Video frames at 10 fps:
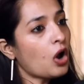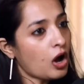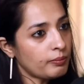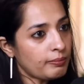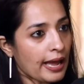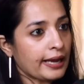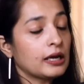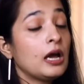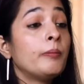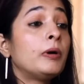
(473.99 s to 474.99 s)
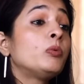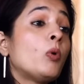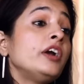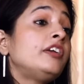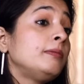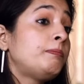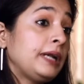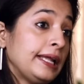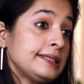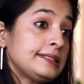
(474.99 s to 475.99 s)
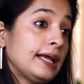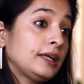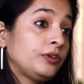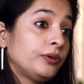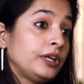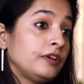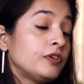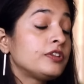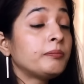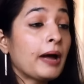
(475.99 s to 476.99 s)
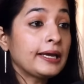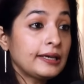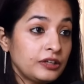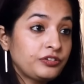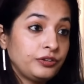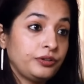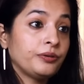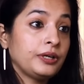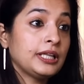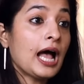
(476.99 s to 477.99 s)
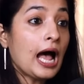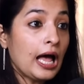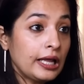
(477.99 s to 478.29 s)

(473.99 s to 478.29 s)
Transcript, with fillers: long back but what replaced that theory was a migration theory the